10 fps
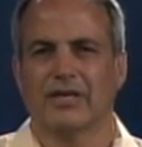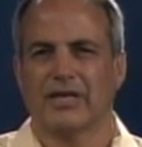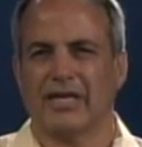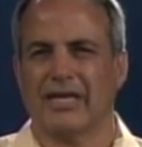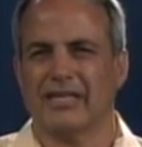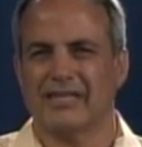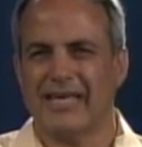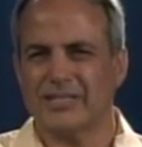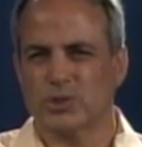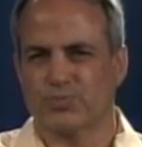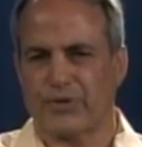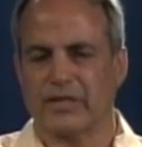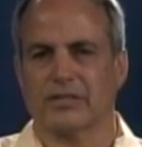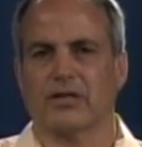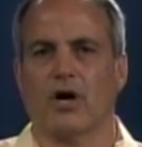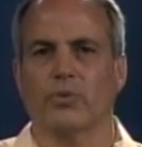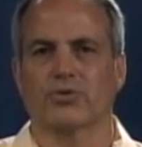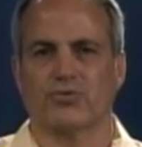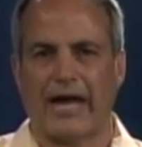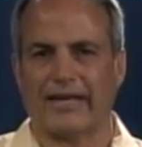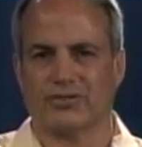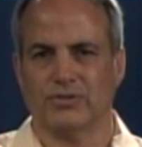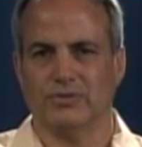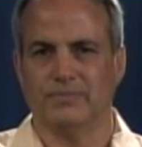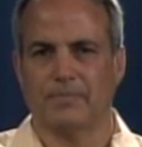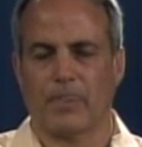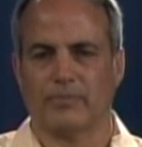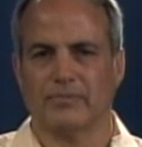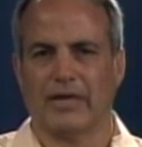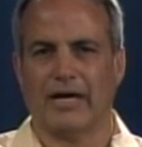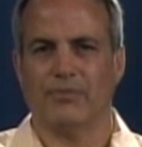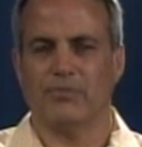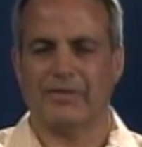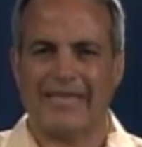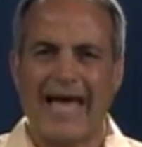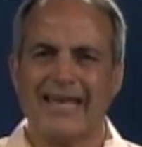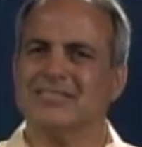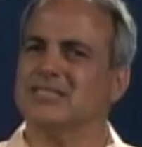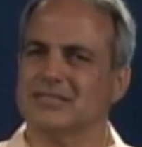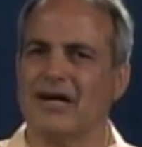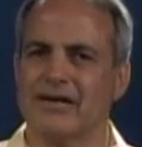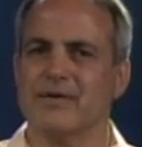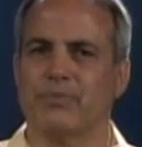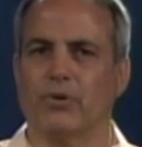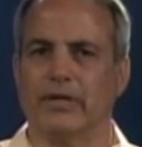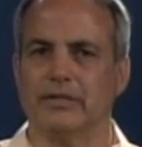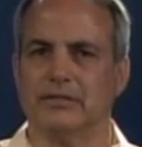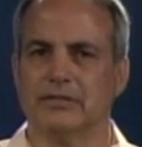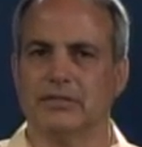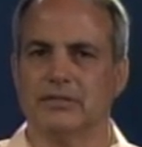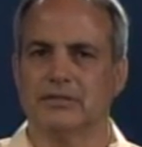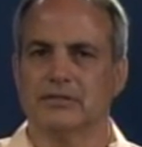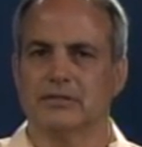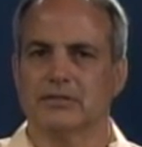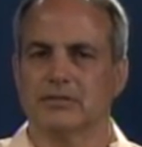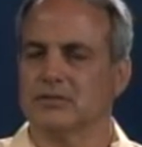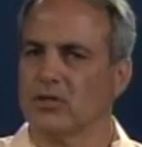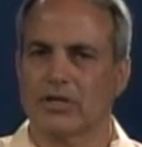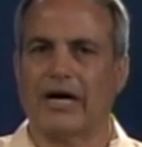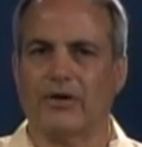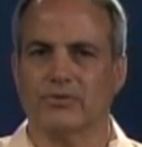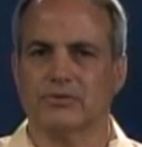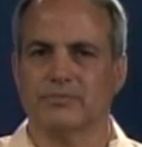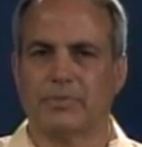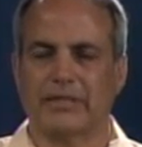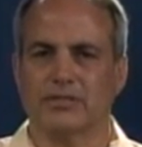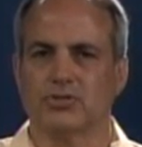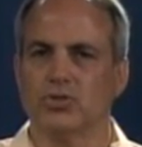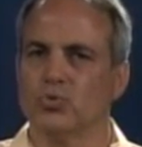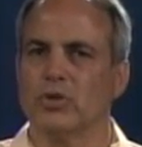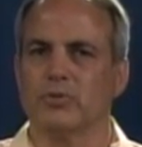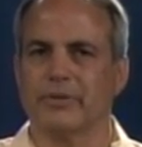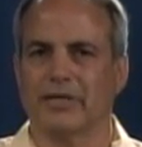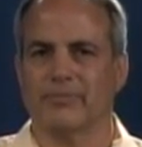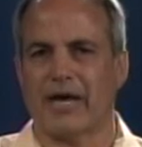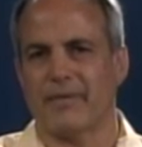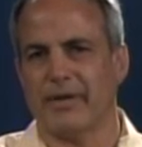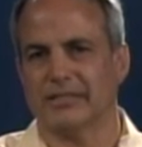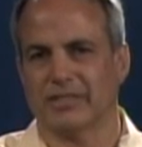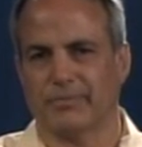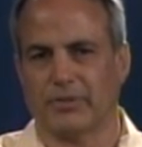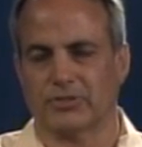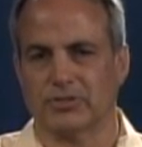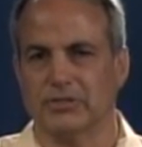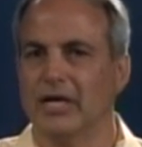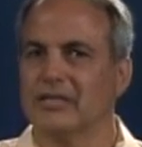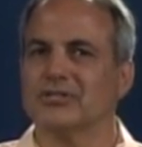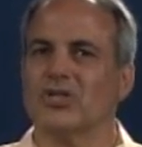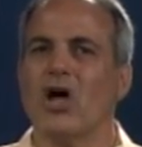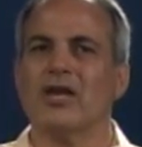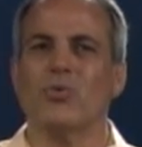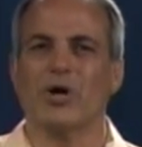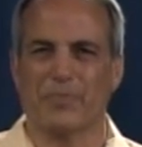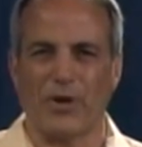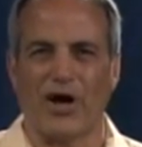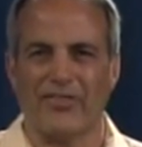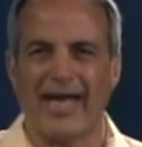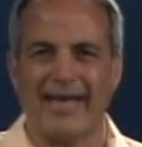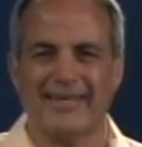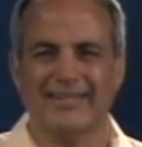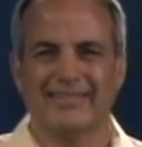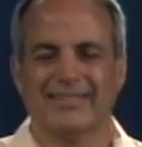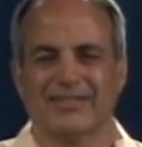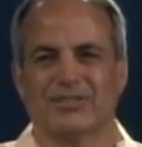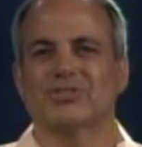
and then sprinkle it all with gratitude. That is a starting point. Look out, because you will become that amazing person. There's a lot of work beyond that. But